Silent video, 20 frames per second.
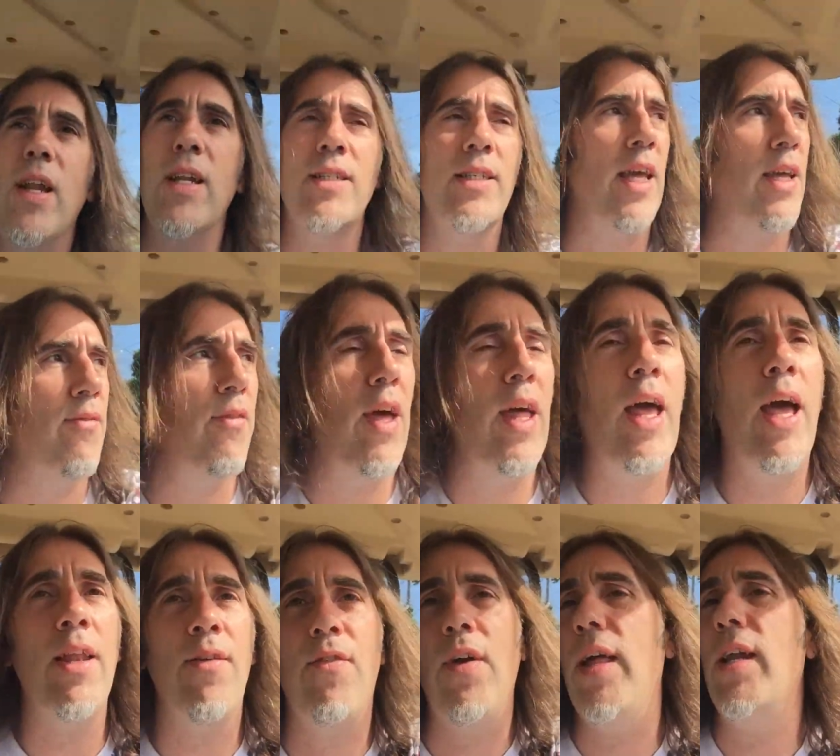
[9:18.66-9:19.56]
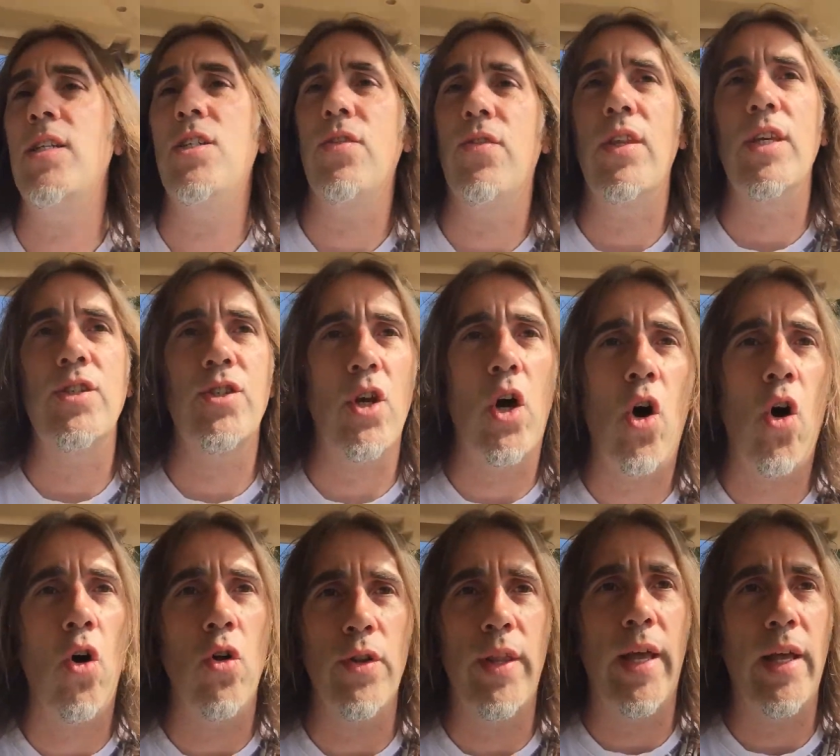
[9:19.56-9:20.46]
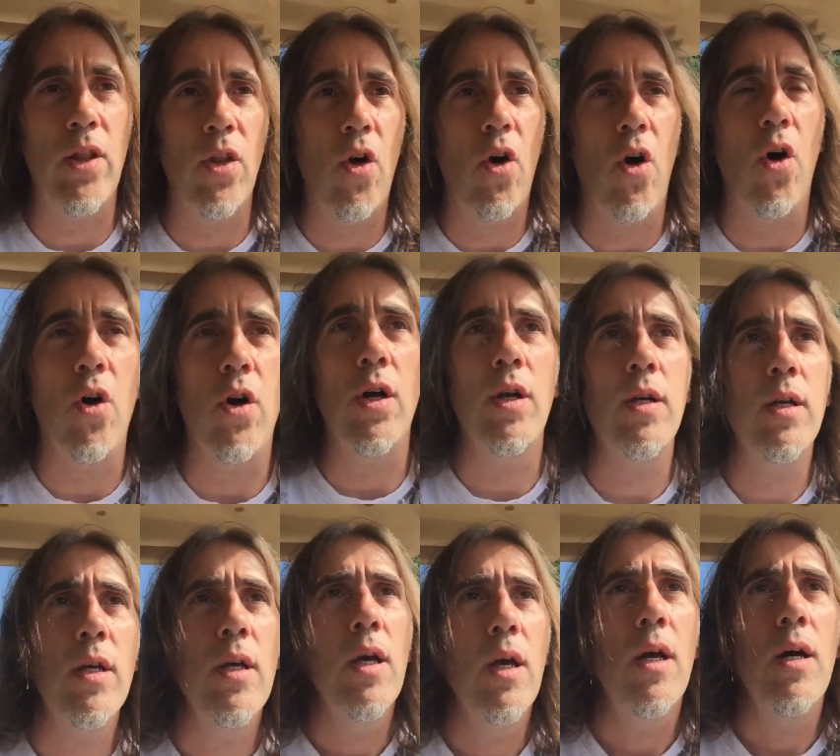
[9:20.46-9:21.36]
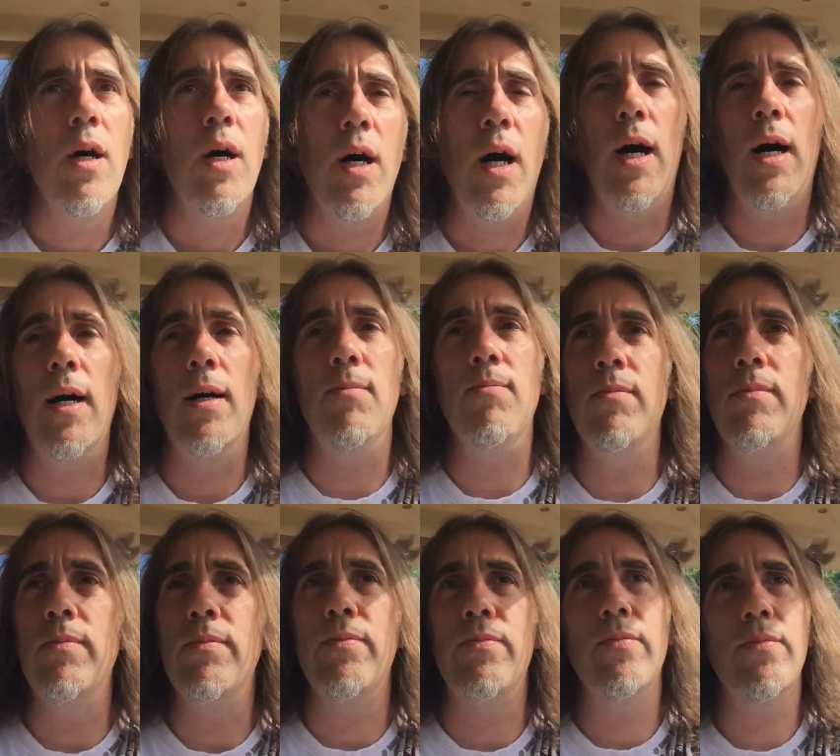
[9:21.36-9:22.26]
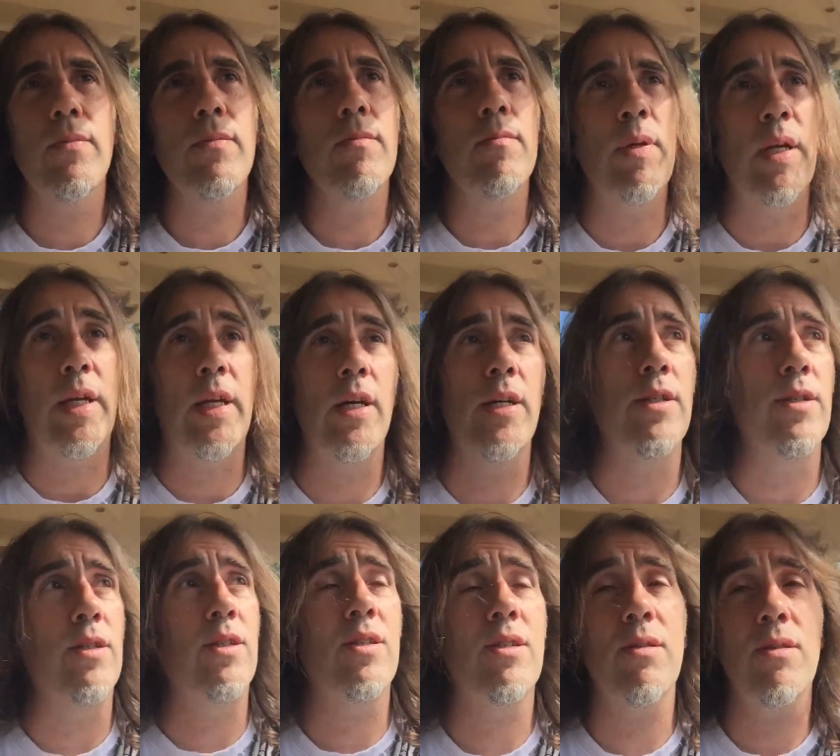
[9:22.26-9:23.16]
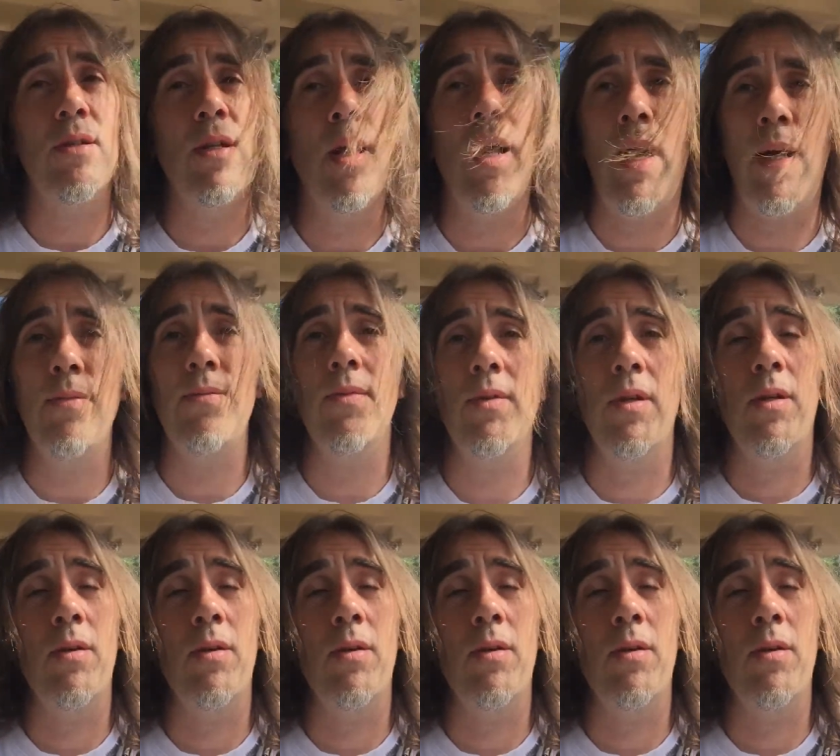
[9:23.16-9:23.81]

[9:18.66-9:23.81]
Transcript: got to take advantage of this all day long um, because I,